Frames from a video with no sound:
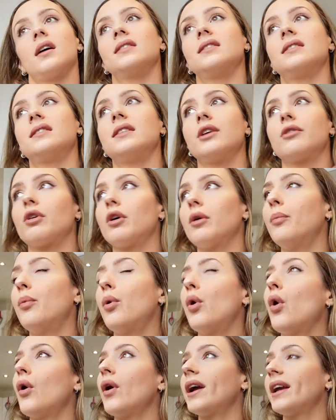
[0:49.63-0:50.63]

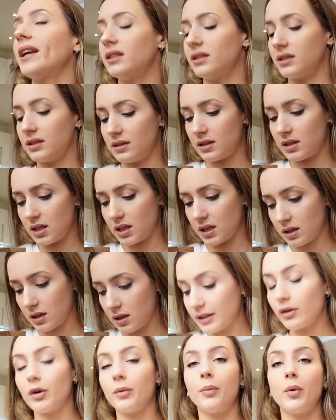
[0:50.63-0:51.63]

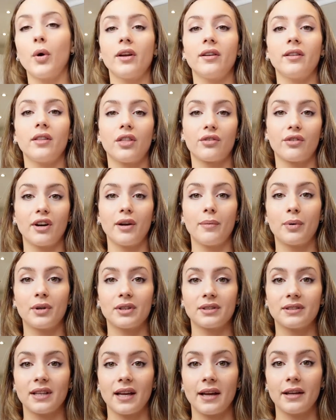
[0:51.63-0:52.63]

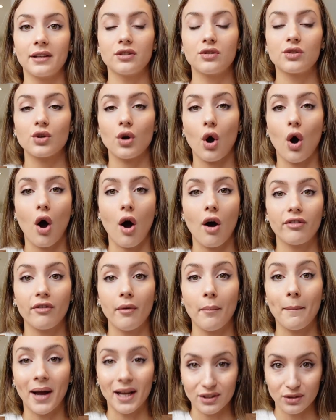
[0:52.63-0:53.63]
0.3% of
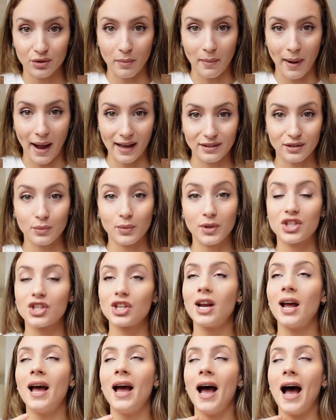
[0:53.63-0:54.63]
muscle mass,
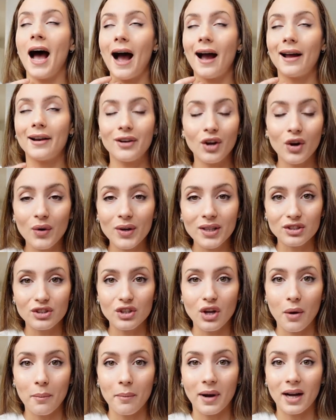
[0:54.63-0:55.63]
which I know it's
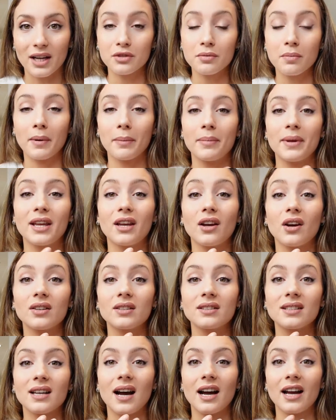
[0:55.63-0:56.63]
not much, but
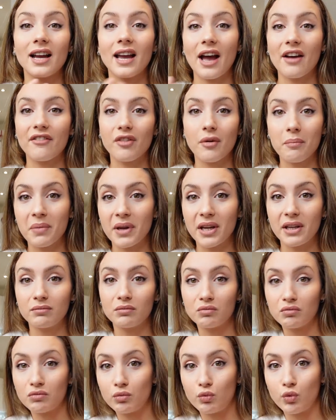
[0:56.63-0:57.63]
because I haven't
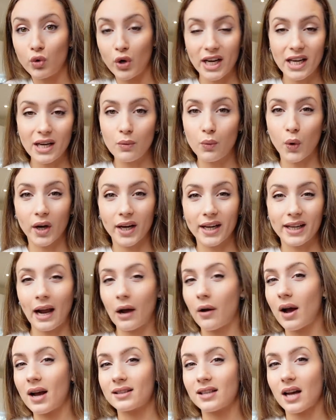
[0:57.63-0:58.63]
been really working
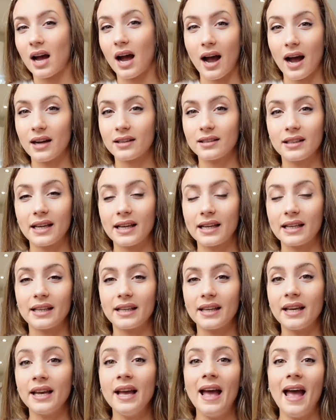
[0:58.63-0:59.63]
out as hard
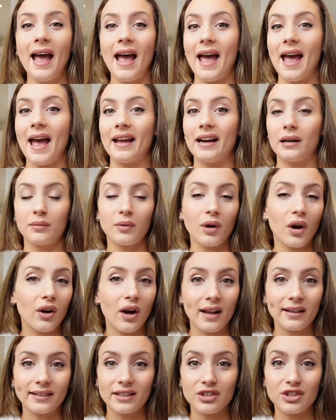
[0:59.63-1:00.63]
lately and I'm not
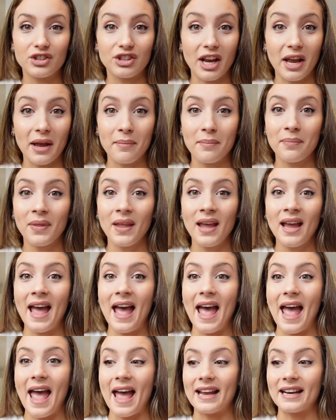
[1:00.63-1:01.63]
at the gym
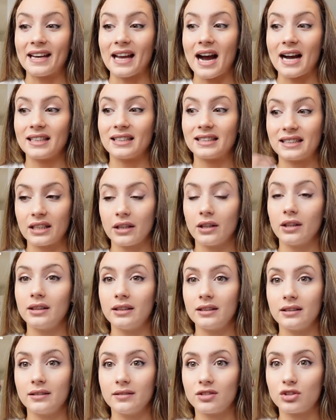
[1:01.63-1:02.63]
and I
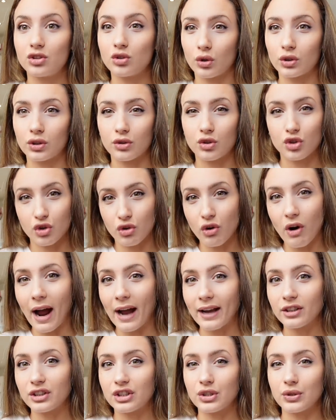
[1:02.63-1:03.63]
still sort of
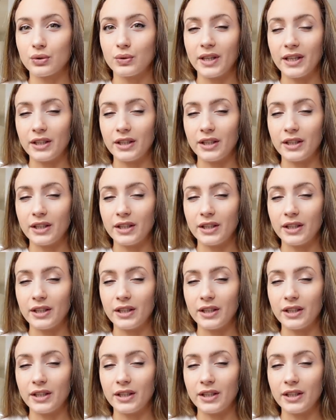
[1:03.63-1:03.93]
try to